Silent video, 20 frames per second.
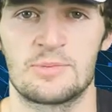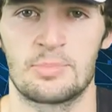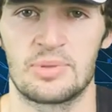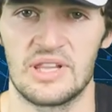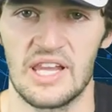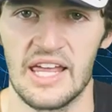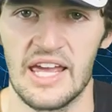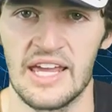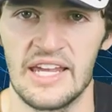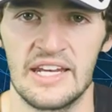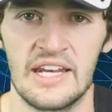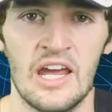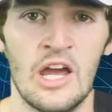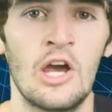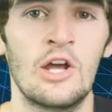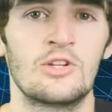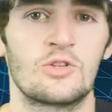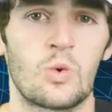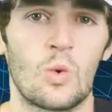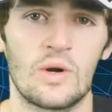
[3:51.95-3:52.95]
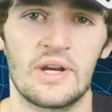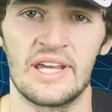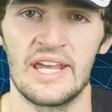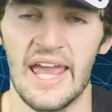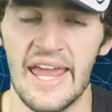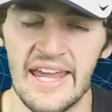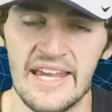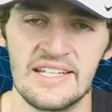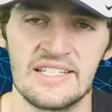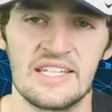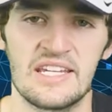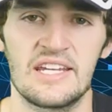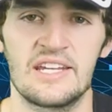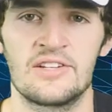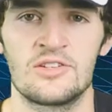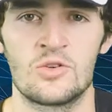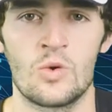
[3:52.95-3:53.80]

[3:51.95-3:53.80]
played 20 2018,